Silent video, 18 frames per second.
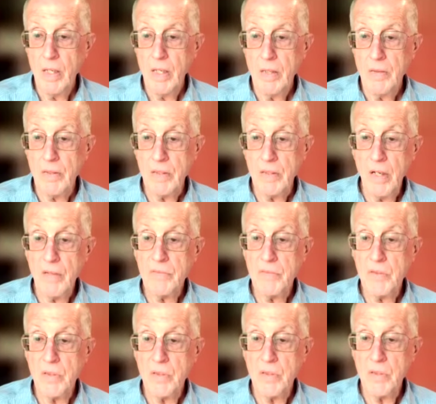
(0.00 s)
The
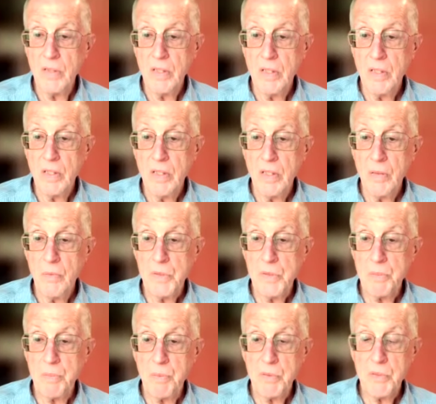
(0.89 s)
governor was
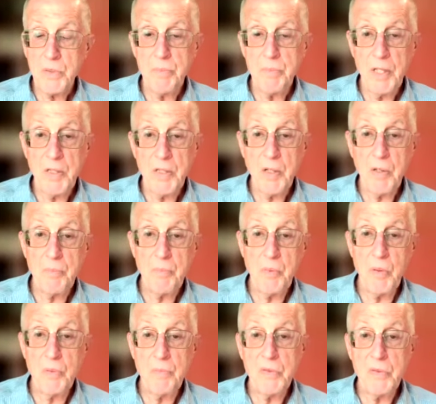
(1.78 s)
supposed to make her
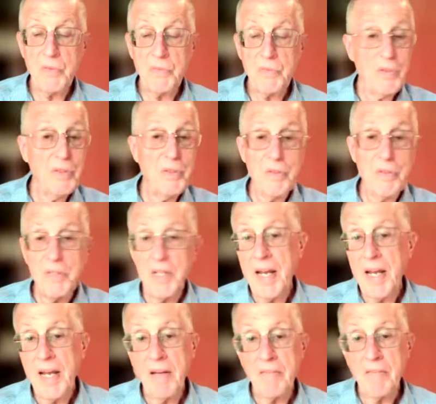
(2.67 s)
appointments for a year and a
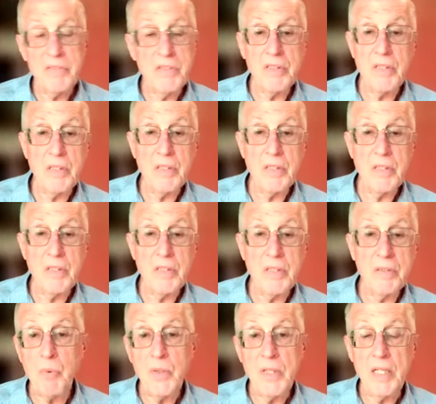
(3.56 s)
half. She didn't
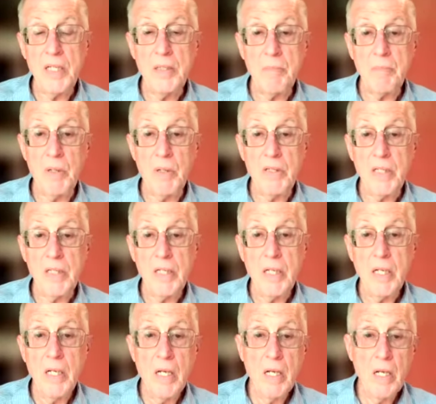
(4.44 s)
appoint anybody.
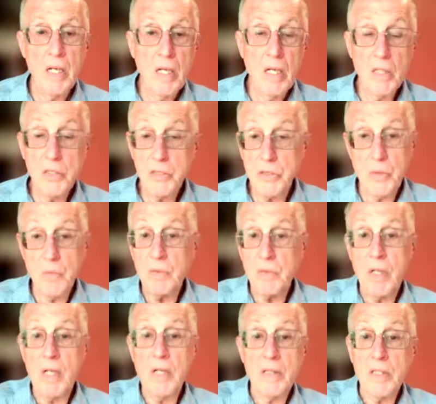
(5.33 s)

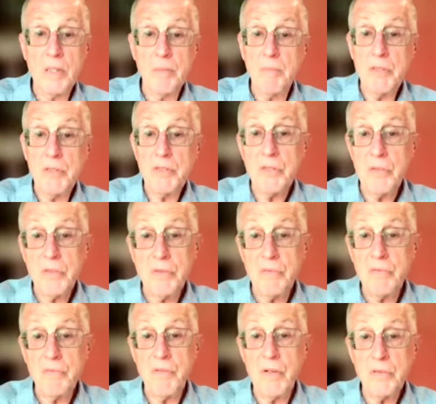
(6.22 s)
So the commission
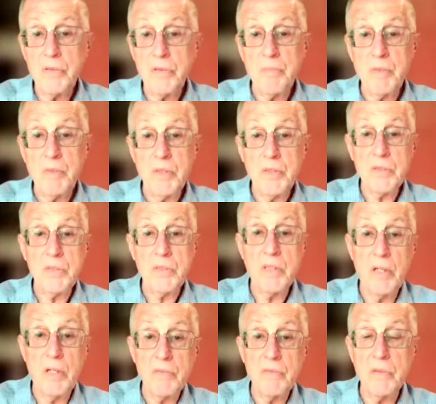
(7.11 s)
couldn't function because the
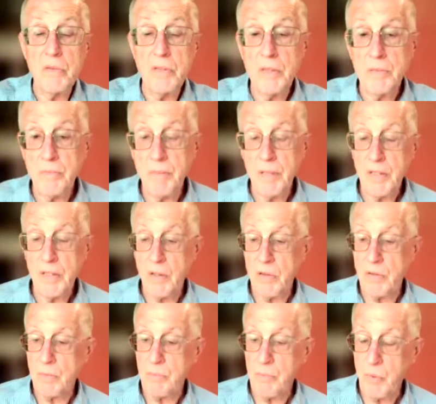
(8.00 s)
governor didn't make her
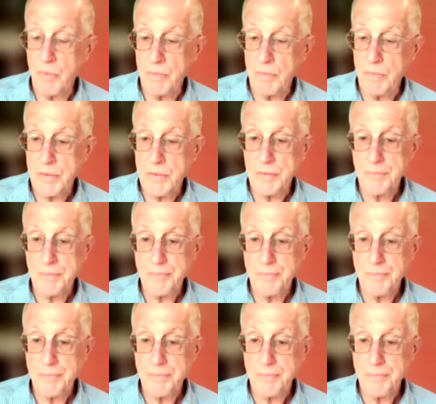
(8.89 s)
appointments.